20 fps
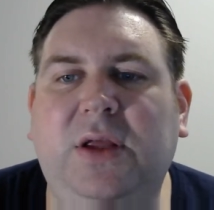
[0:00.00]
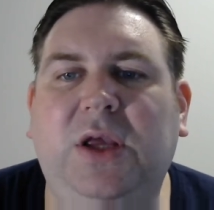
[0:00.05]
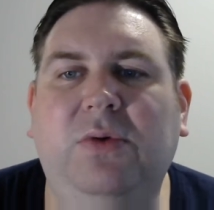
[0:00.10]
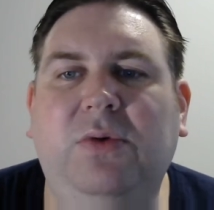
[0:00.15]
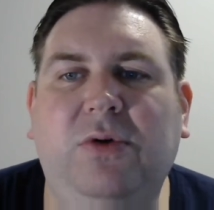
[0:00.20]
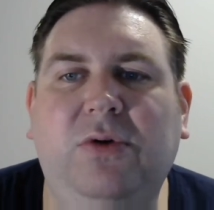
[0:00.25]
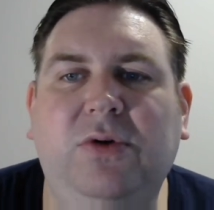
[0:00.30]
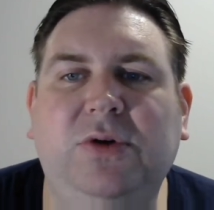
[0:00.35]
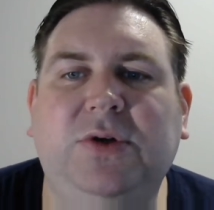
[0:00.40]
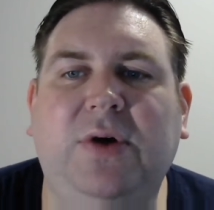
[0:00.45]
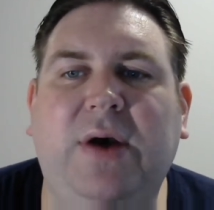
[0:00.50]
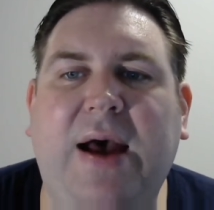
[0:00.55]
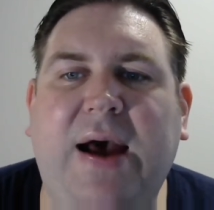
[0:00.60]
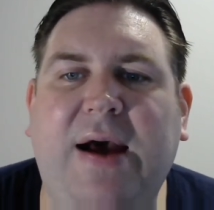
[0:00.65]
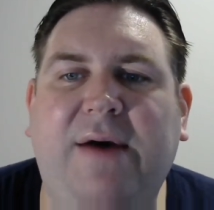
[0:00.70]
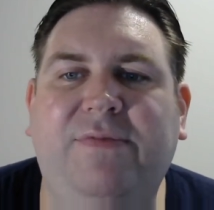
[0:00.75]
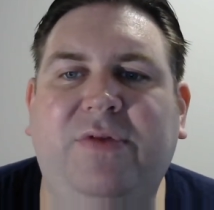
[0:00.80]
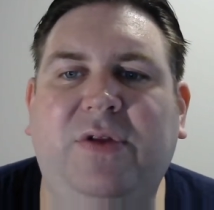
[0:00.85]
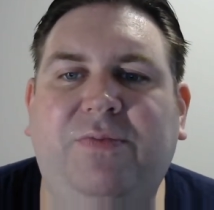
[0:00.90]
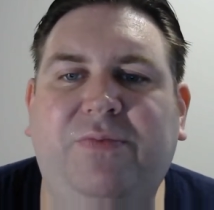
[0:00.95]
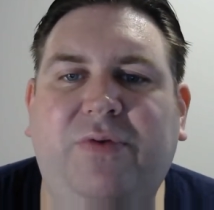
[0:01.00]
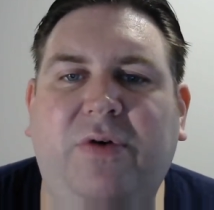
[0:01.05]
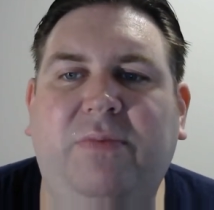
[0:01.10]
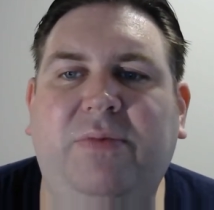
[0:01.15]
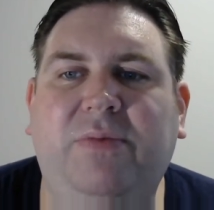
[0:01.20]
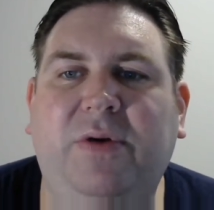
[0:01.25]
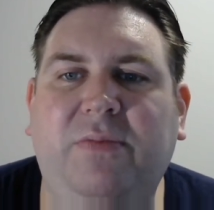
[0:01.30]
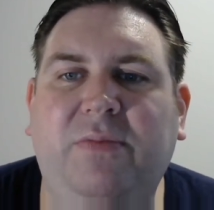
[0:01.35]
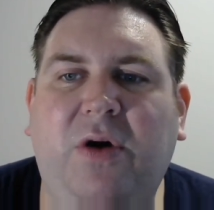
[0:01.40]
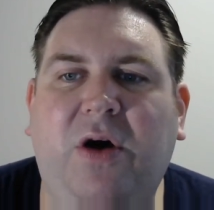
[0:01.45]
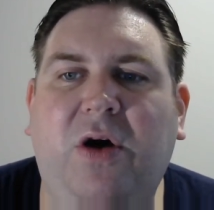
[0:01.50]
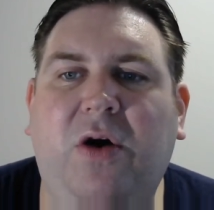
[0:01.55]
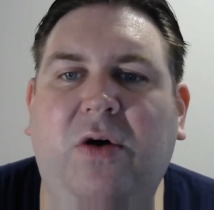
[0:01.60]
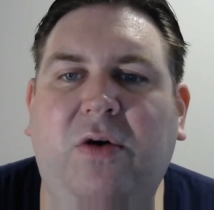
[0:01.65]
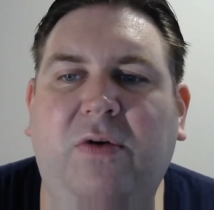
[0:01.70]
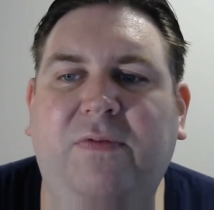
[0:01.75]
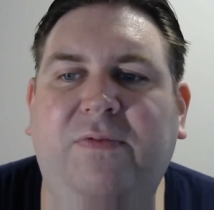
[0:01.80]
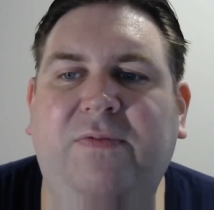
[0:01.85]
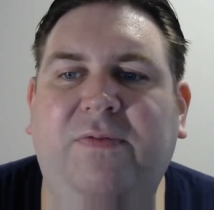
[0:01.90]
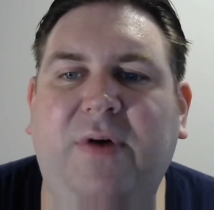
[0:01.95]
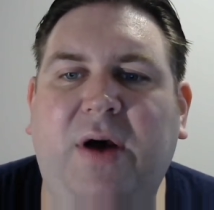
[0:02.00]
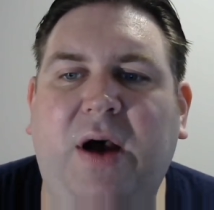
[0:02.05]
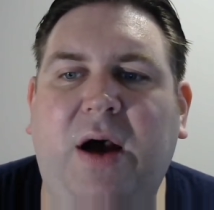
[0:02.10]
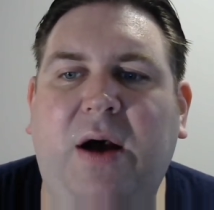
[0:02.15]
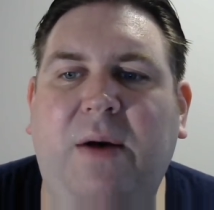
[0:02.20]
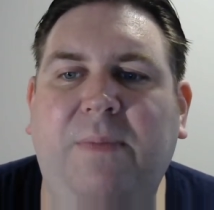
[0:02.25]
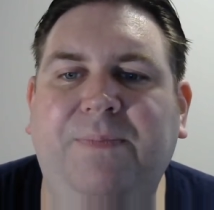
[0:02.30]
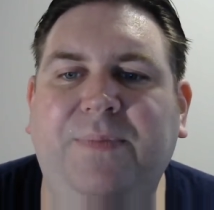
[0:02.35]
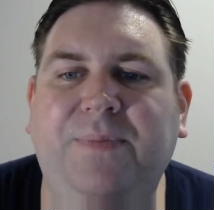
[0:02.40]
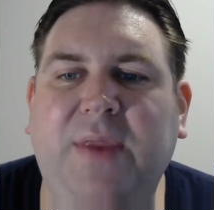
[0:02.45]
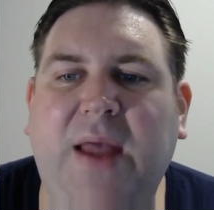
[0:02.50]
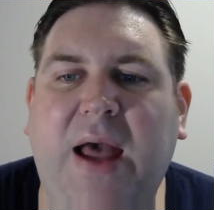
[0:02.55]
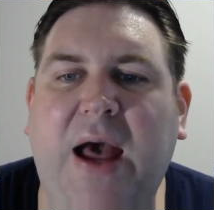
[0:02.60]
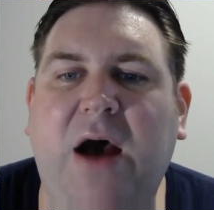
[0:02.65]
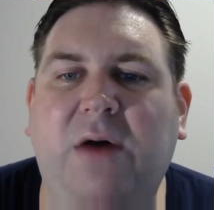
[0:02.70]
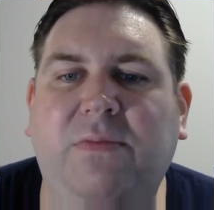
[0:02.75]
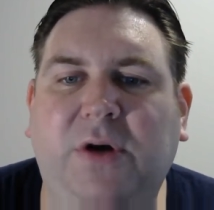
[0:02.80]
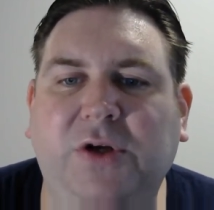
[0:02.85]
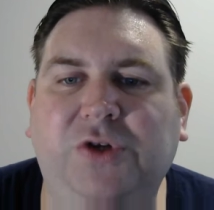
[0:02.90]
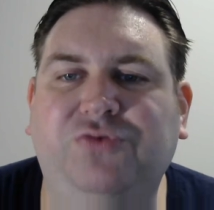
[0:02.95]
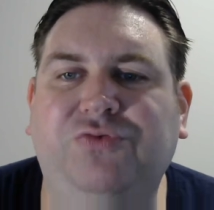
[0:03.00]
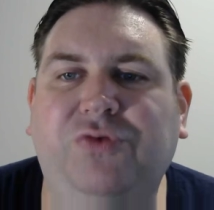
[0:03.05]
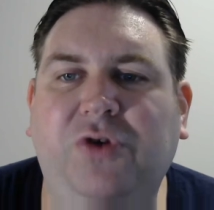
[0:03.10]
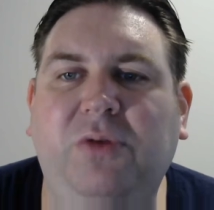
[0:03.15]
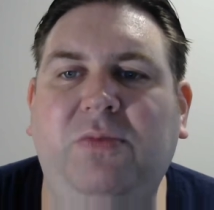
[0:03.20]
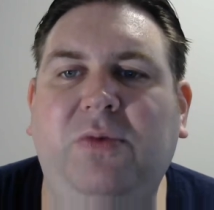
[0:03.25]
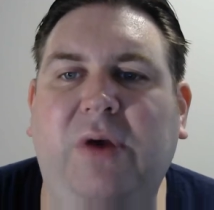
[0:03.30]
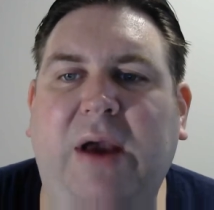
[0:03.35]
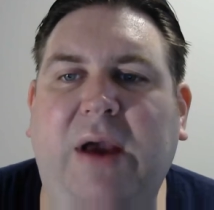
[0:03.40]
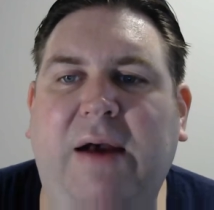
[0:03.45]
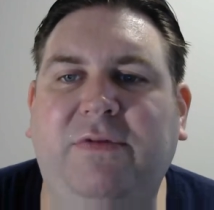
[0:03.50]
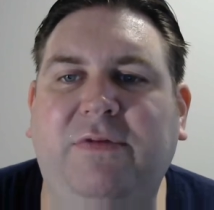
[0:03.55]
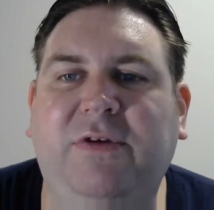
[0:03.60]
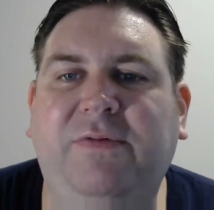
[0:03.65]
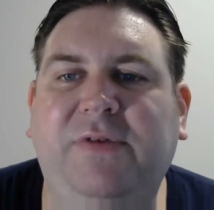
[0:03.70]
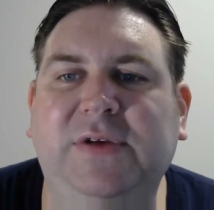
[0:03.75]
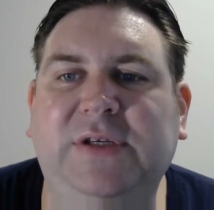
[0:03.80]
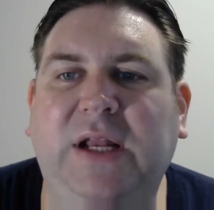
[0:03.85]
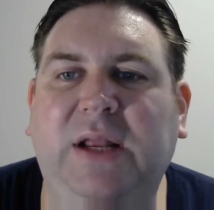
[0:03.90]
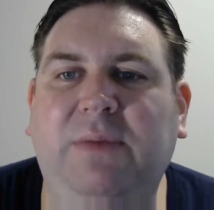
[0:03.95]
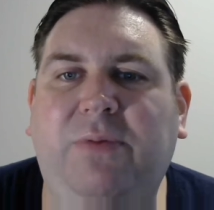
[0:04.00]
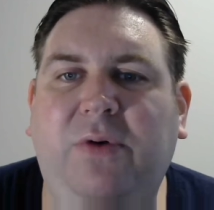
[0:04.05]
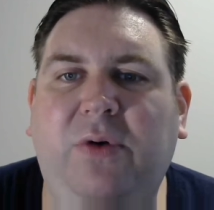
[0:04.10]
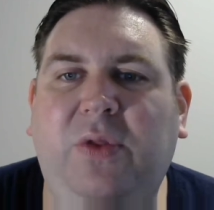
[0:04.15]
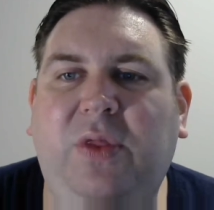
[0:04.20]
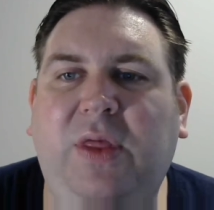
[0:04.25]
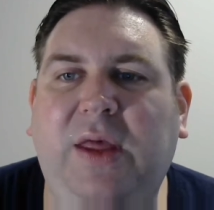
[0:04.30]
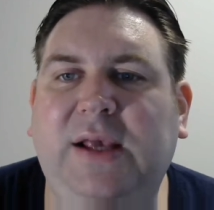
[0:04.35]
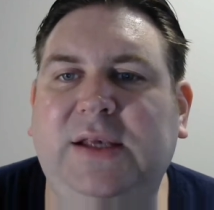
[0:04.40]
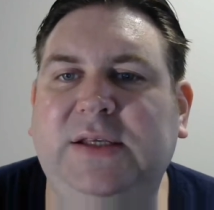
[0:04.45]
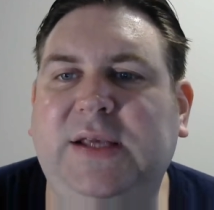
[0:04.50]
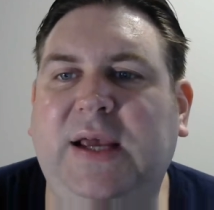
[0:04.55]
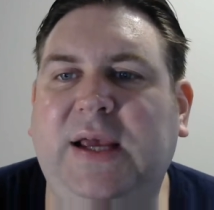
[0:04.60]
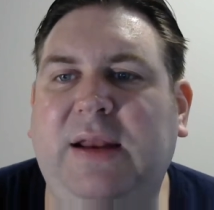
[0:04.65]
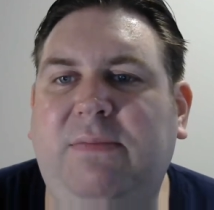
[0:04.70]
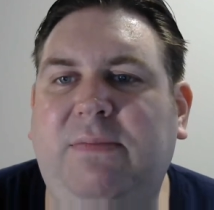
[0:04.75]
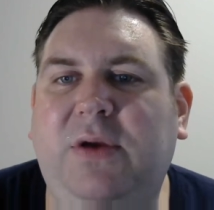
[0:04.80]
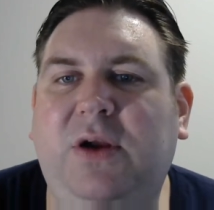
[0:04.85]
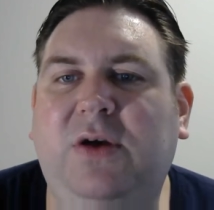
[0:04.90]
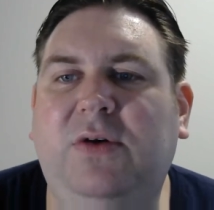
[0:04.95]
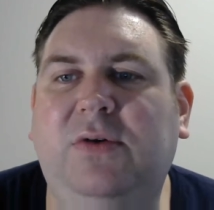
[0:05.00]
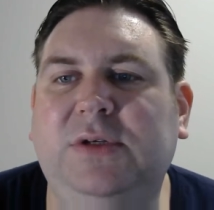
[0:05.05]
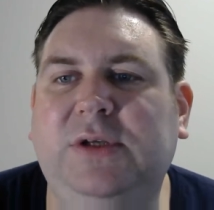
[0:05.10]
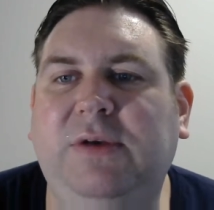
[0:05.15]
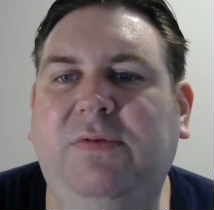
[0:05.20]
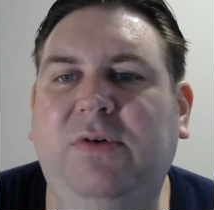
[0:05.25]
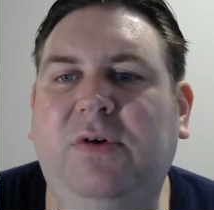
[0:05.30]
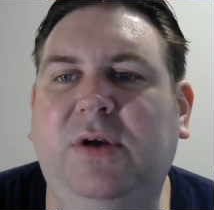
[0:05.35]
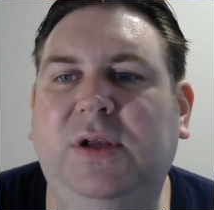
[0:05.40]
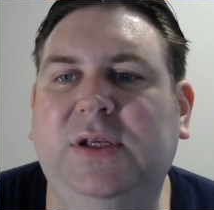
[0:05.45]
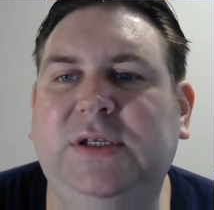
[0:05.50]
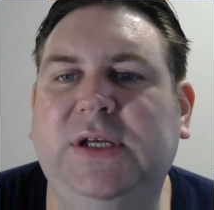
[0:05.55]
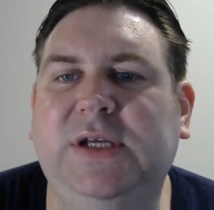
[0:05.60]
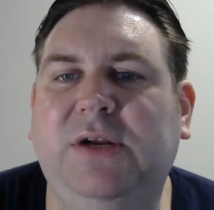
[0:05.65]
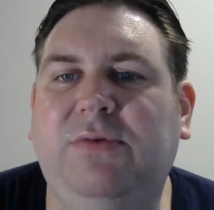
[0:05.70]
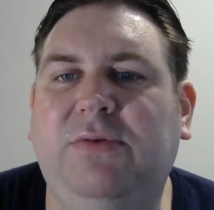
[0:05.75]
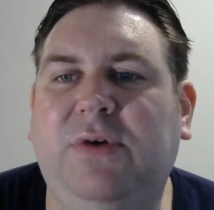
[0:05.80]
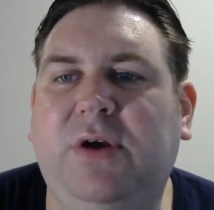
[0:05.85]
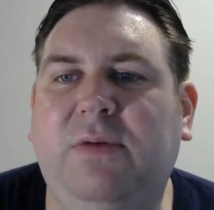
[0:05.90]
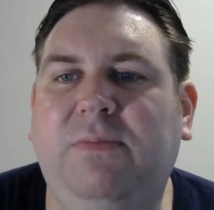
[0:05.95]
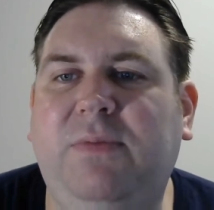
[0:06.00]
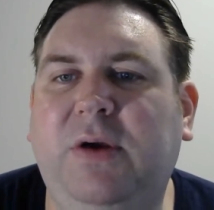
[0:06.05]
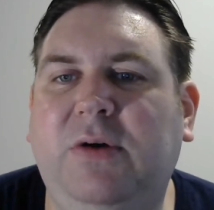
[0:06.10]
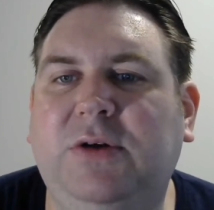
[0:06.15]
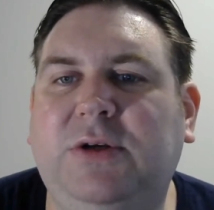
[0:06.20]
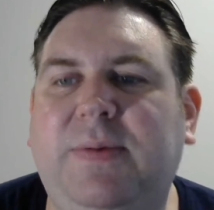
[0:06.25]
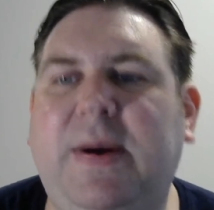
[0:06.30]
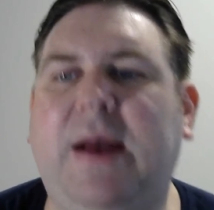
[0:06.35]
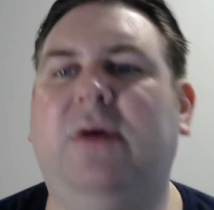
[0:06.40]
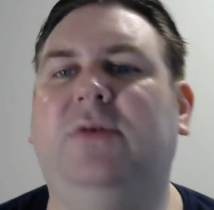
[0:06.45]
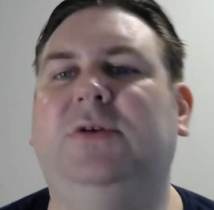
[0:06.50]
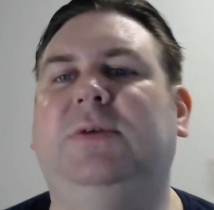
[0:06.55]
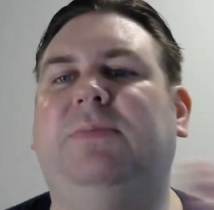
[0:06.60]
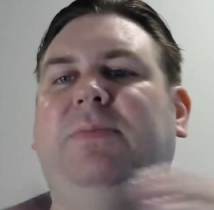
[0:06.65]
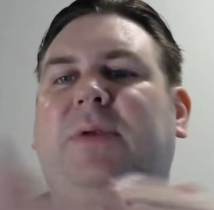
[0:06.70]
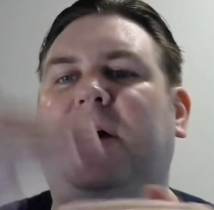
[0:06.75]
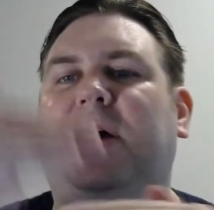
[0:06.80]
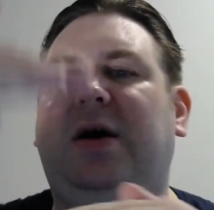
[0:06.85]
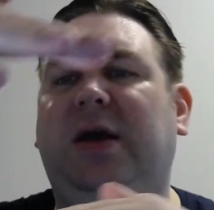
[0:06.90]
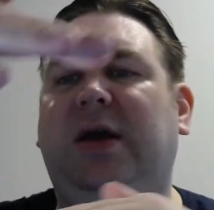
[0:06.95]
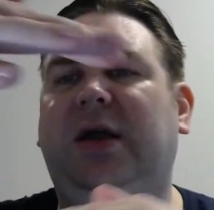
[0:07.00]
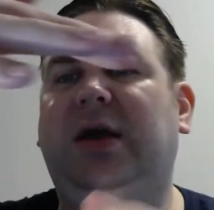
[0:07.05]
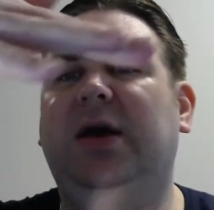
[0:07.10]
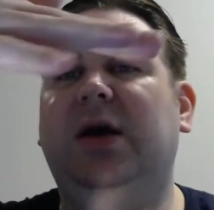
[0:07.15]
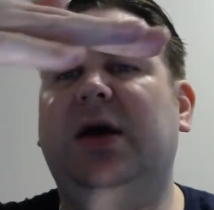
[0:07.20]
you also have the problem of how much room you have to physically put things in, because if you consider a computer power supply,